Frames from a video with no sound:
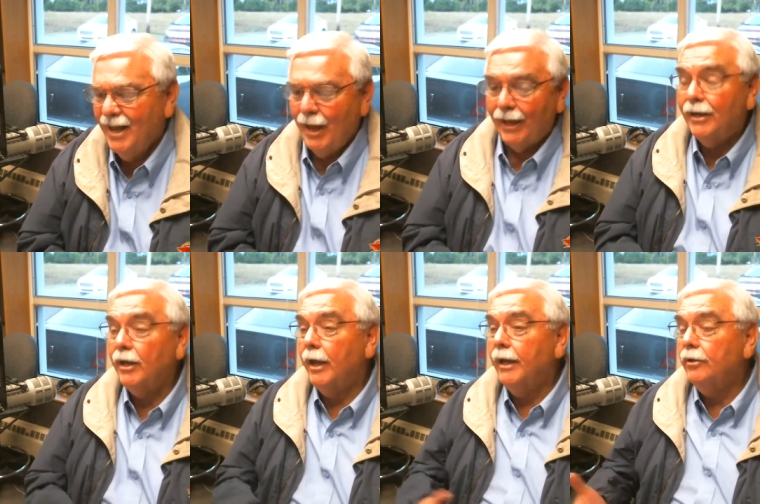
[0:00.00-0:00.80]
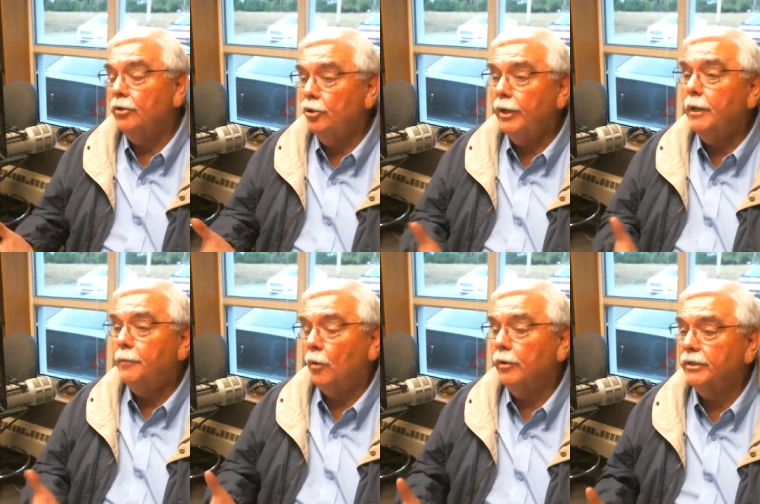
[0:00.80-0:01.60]
And the
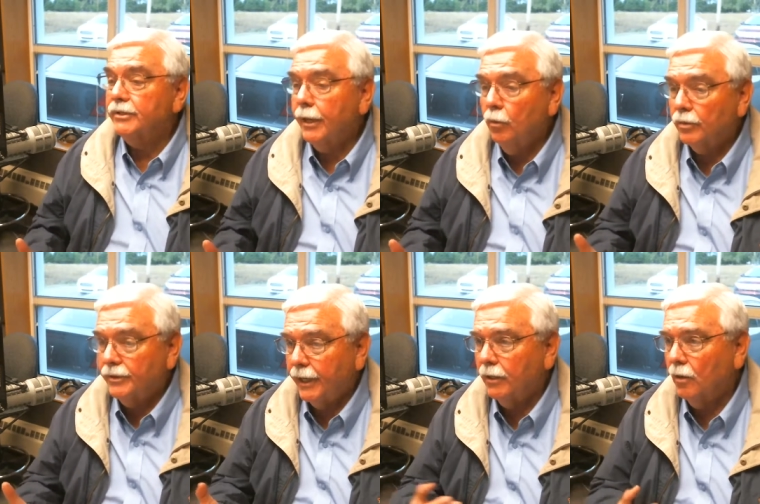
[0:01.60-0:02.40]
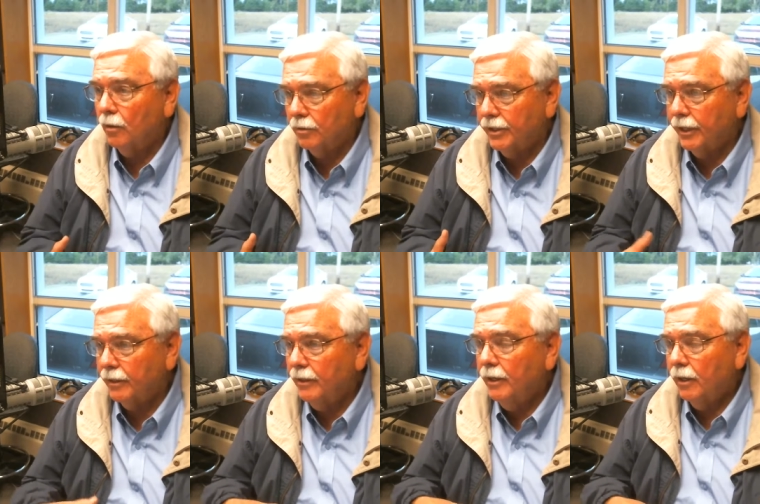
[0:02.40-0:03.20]
unique part is they will take cars
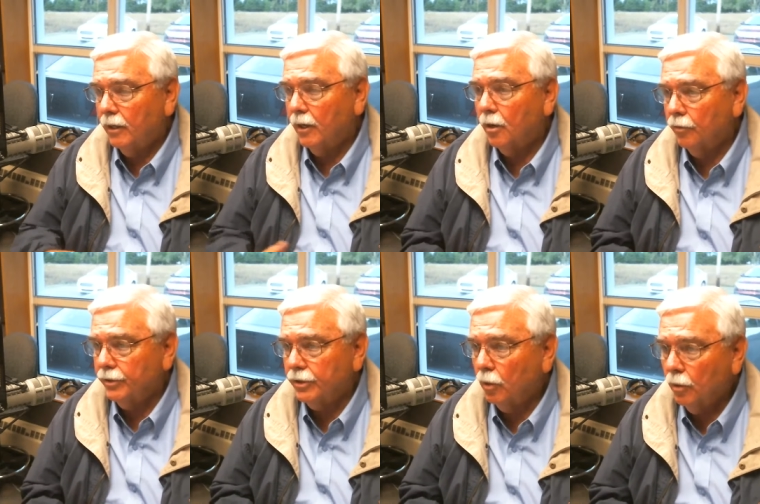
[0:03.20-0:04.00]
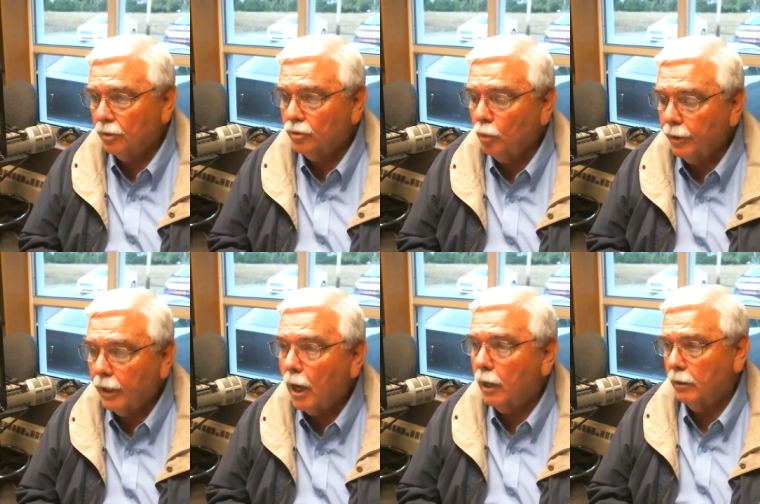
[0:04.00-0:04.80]
that a lot of restorers would
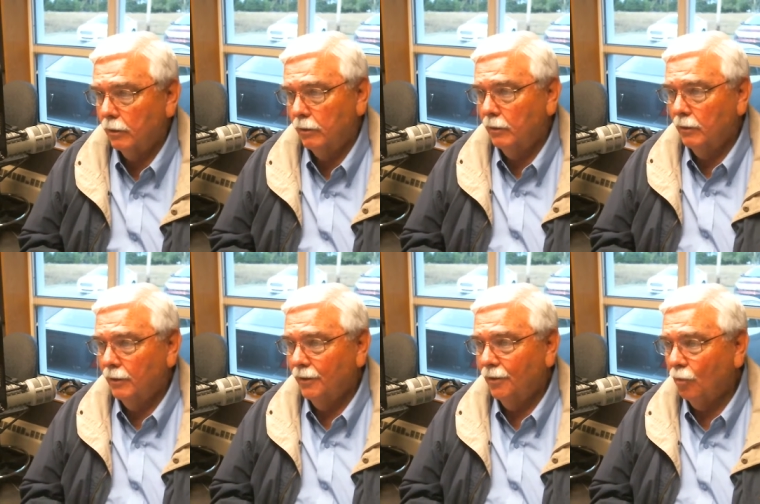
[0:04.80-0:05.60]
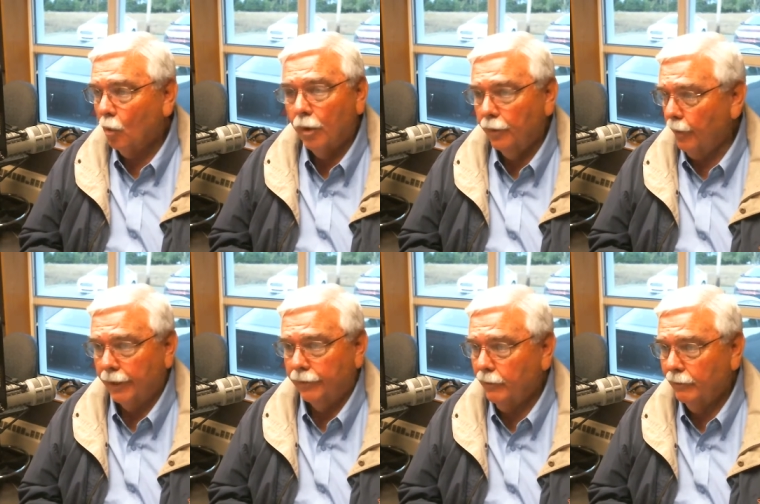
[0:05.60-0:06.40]
not worry
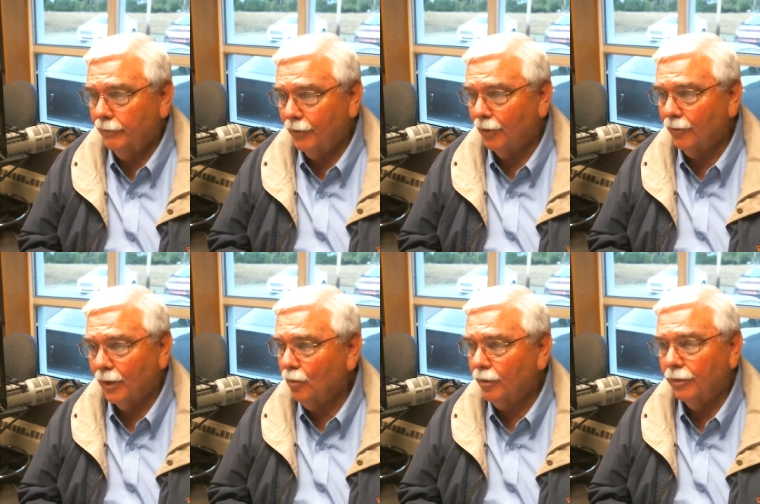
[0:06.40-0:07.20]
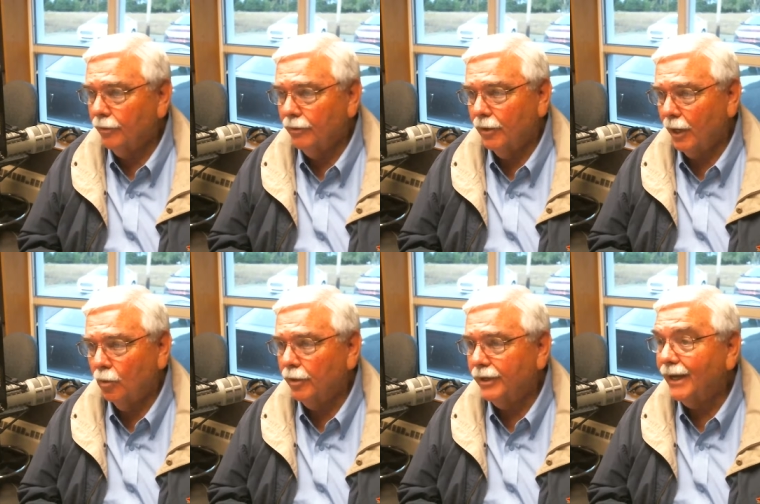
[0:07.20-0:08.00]
with. Mm-hmm. You know, they
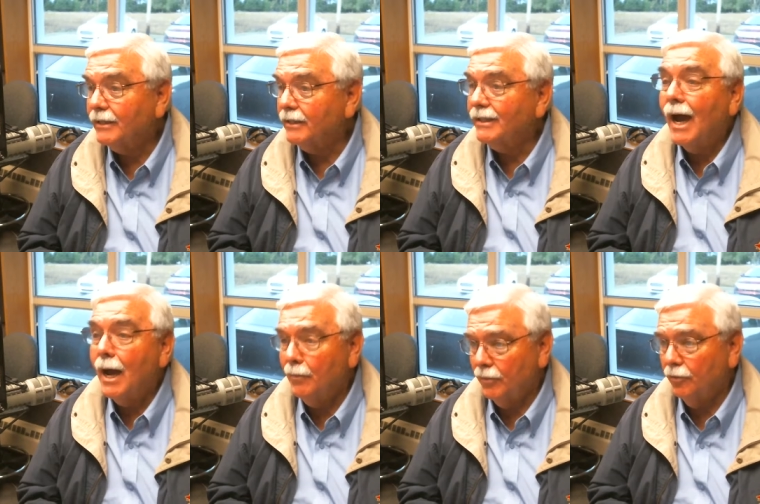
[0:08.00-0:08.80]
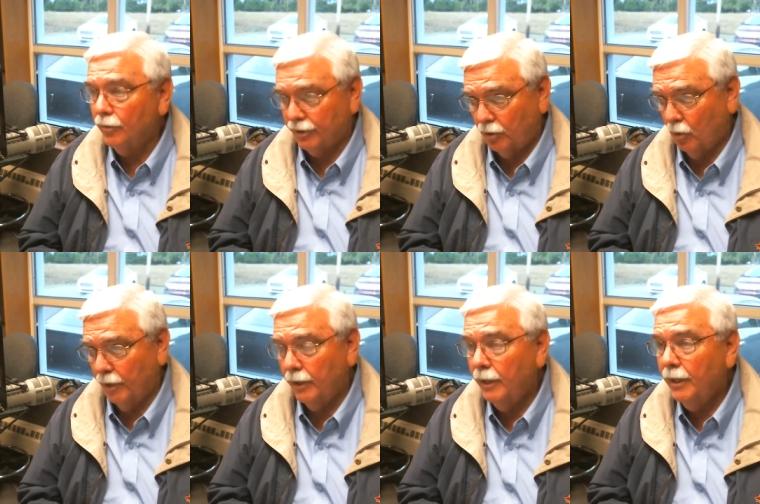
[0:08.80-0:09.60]
wouldn't take the time to restore
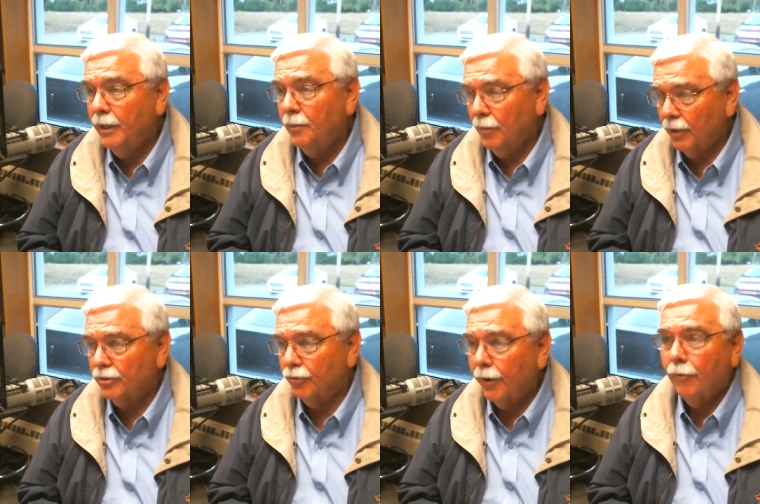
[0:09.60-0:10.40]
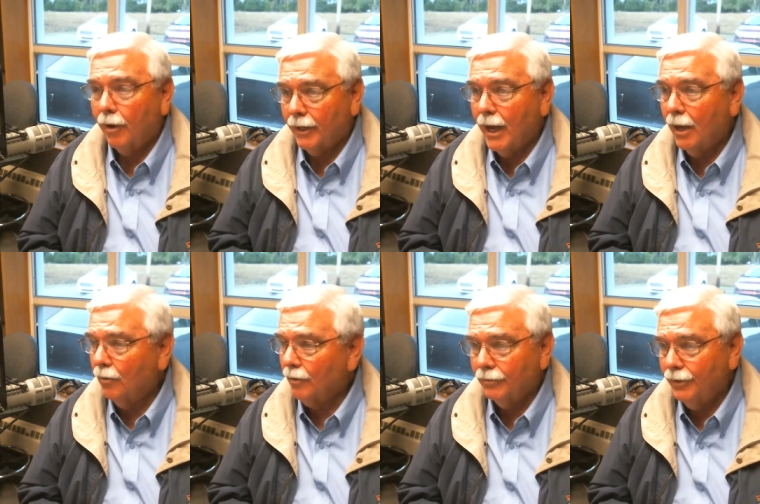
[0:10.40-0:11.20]
it. Right. But a street rod guy
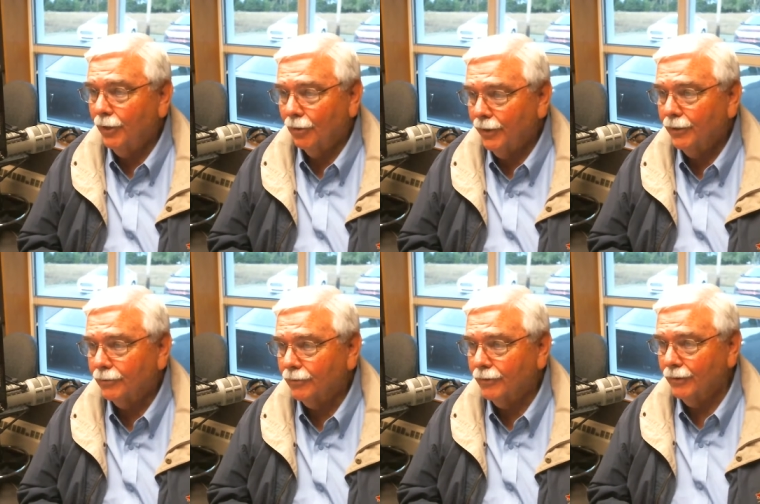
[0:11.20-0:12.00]
will, you know, he'll